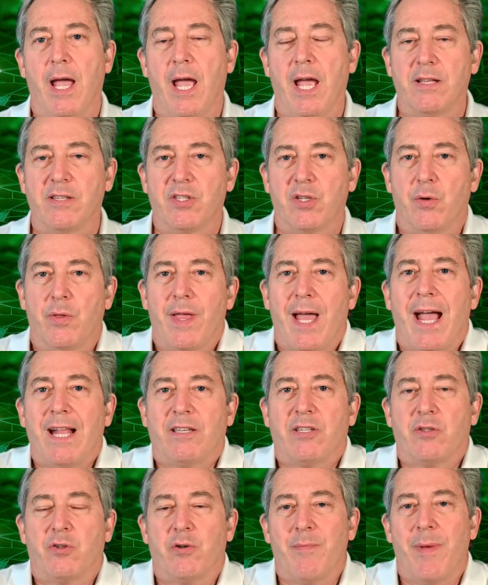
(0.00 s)
and so
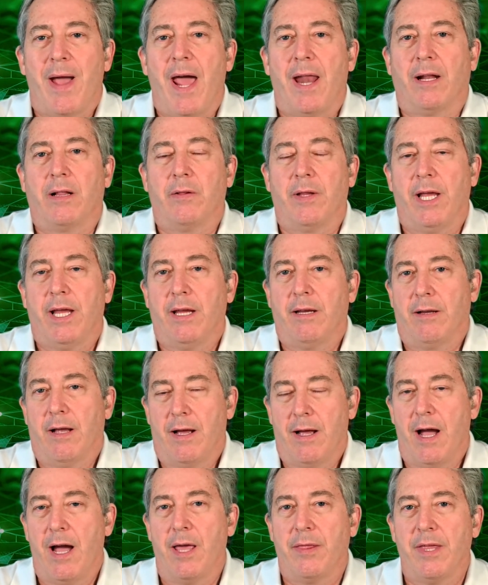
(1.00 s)
that's
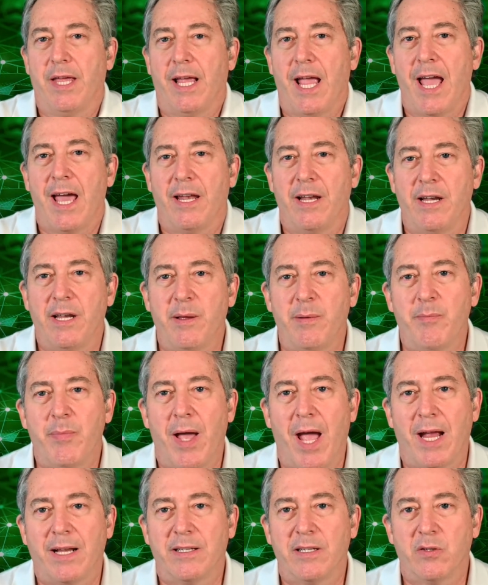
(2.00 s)
dramatically, I think, had an
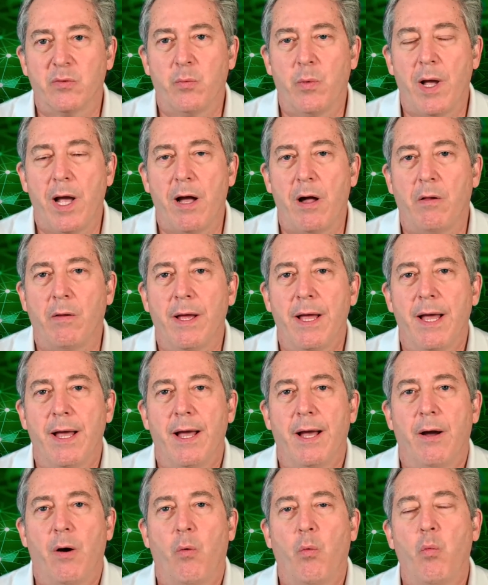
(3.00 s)
impact as well.
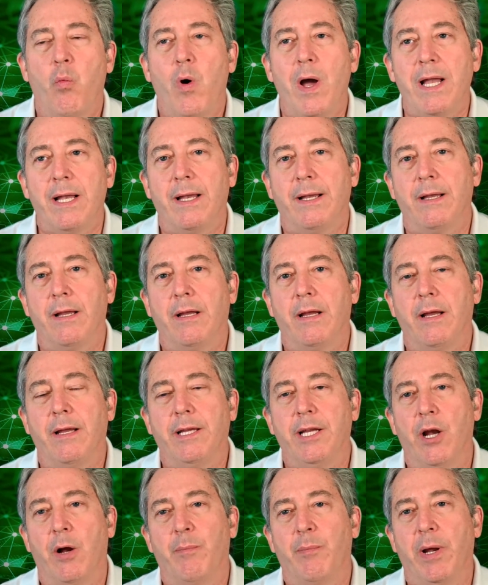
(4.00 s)
What,
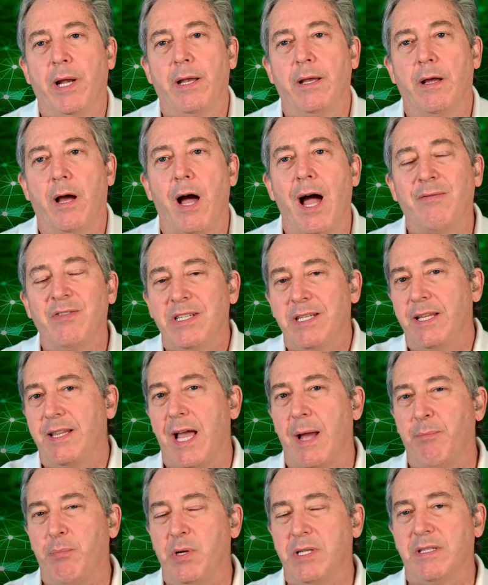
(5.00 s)
but
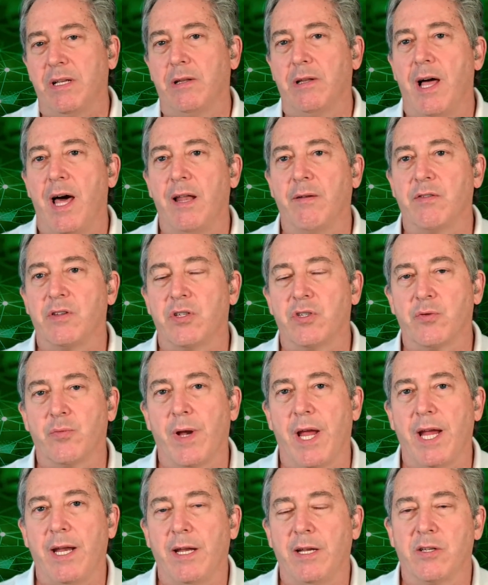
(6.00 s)
obviously that puts a lot of
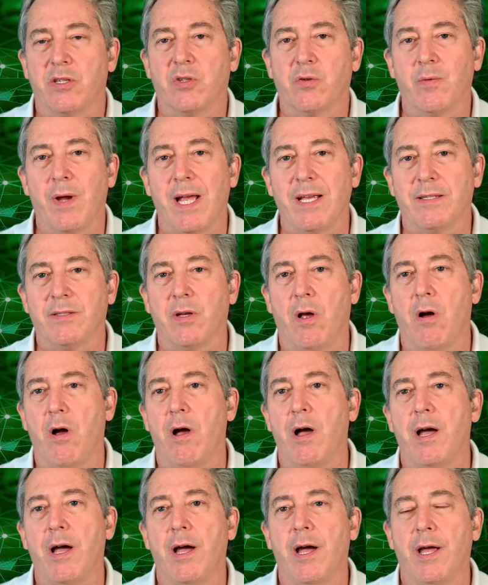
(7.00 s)
strain and stress
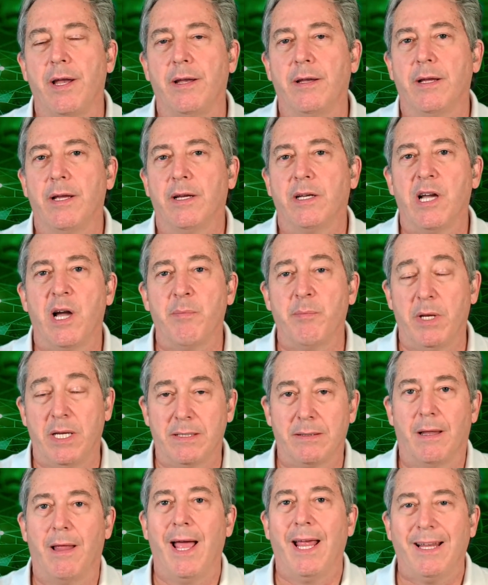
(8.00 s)
on
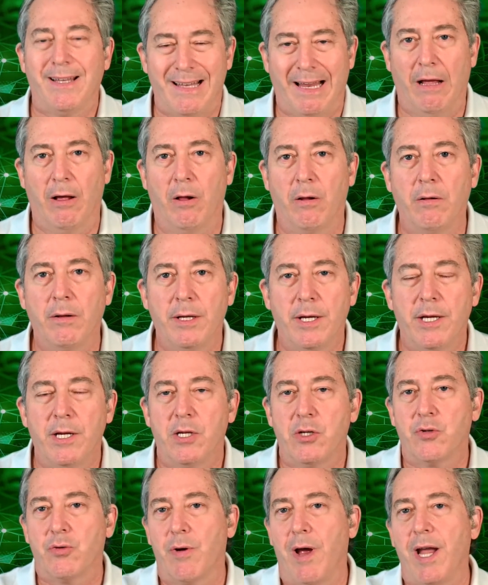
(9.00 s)
companies like Dell
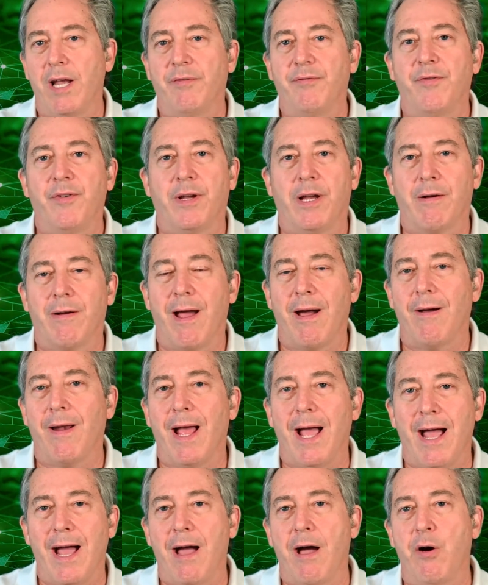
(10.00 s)
trying to figure
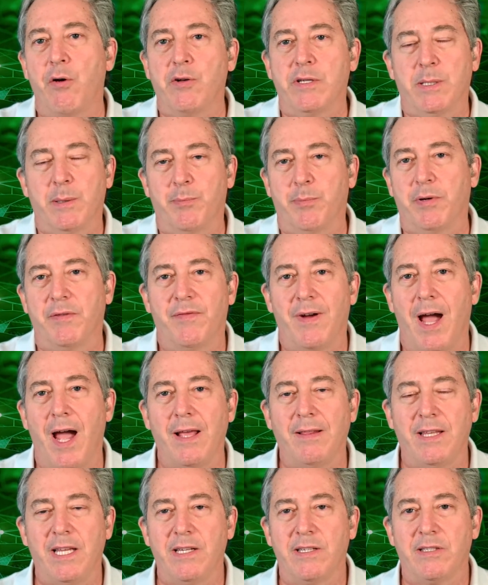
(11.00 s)
out how to
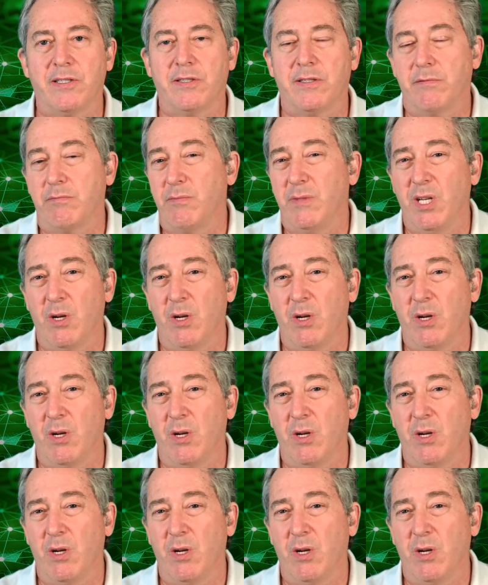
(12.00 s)
provide these,